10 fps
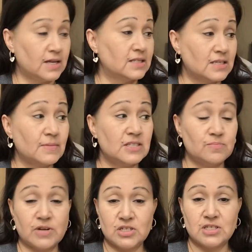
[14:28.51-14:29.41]
And some of these
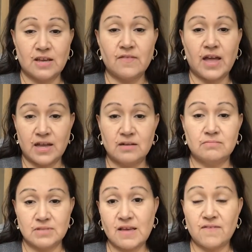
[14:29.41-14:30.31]
brushes I've had
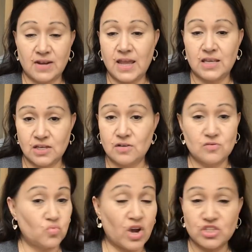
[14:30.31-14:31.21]
7-8
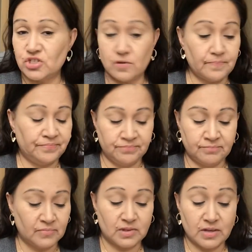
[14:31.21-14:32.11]
years, washed them.
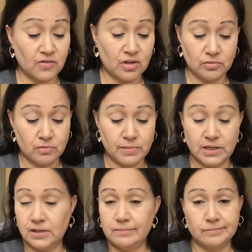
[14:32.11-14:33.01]
They've gone through
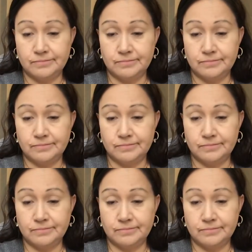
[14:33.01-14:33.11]
beating.